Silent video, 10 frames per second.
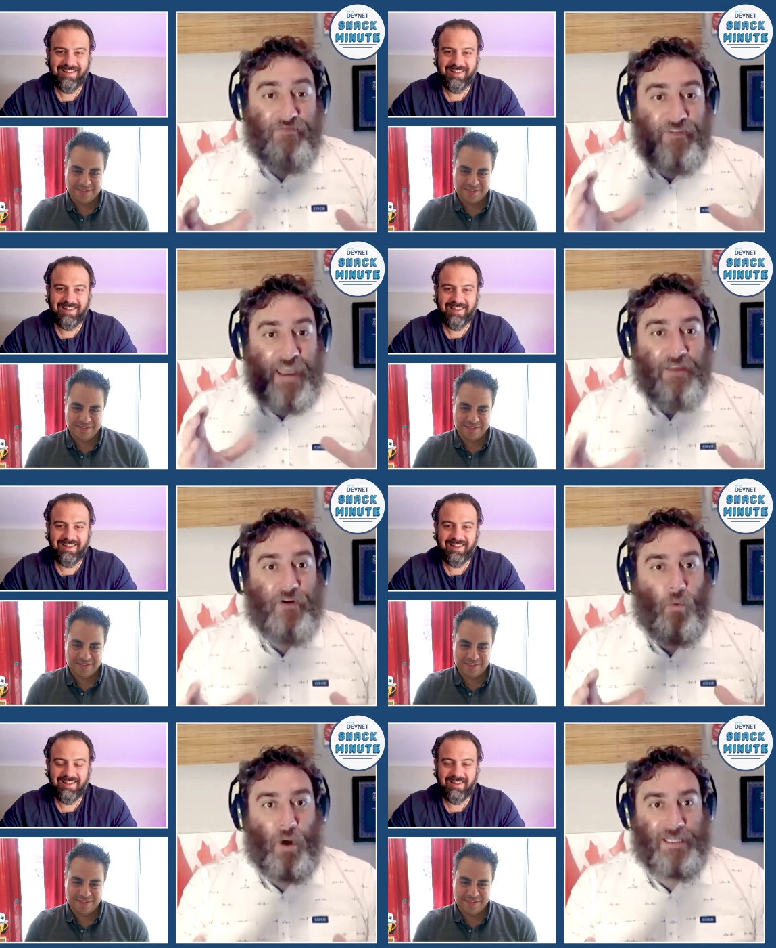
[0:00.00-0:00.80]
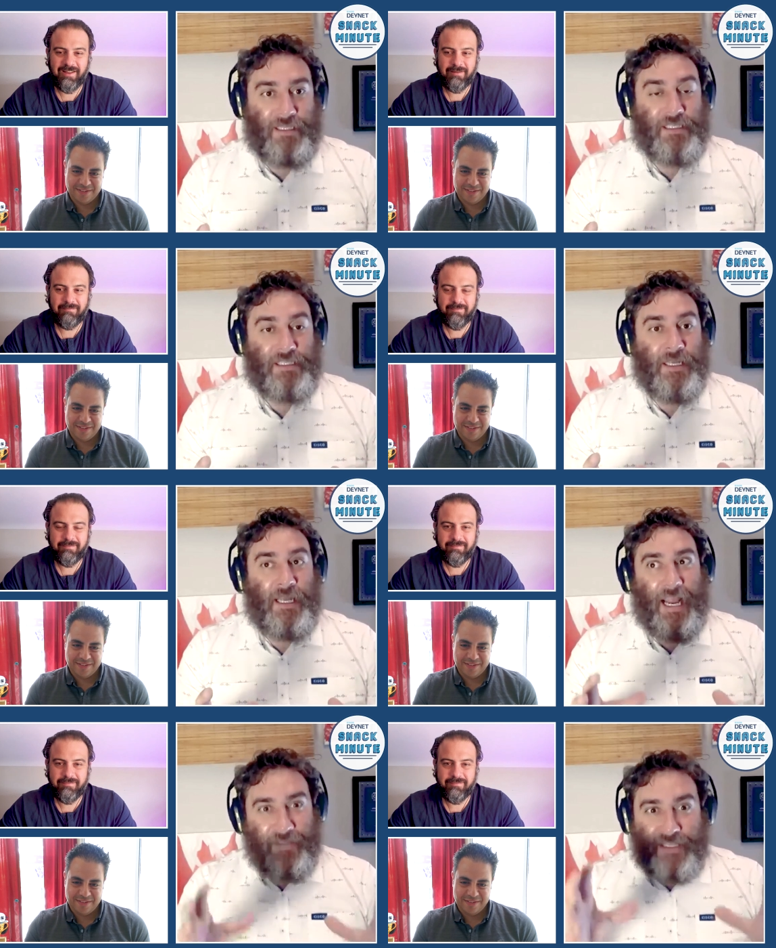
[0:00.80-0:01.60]
Speaker 1: one of my favorite
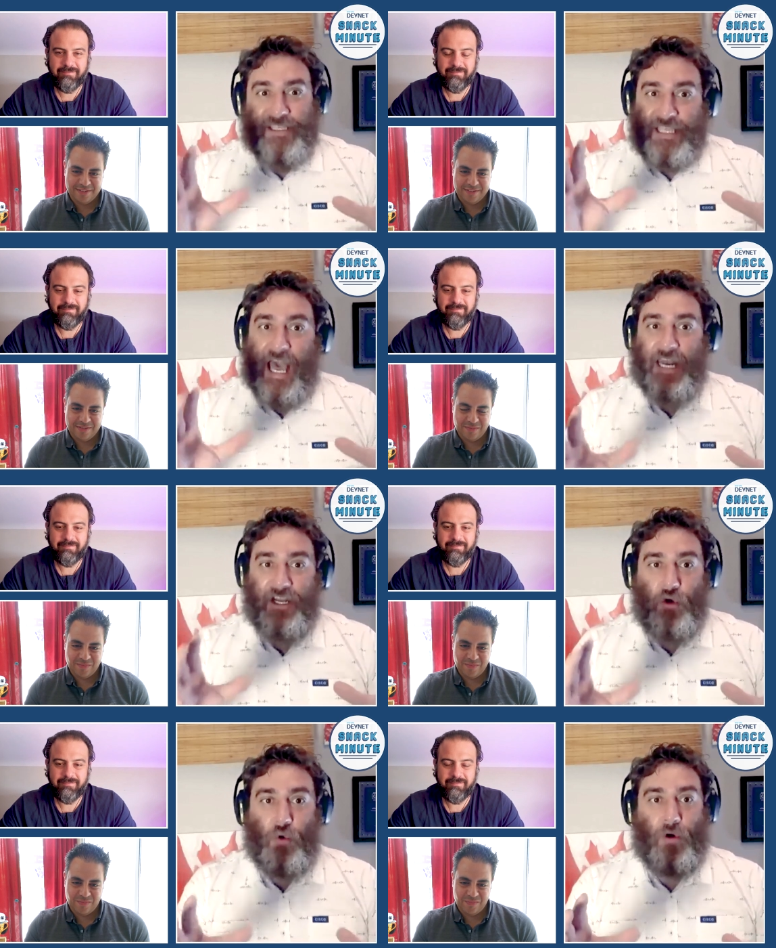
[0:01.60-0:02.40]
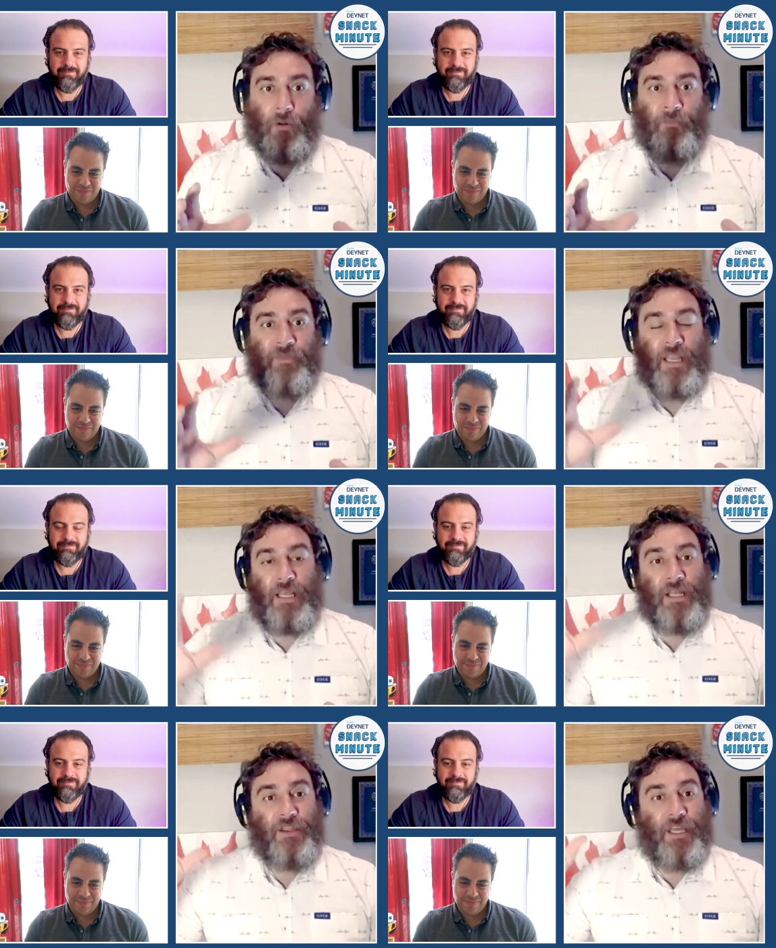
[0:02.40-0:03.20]
ones, and this is kind of cool,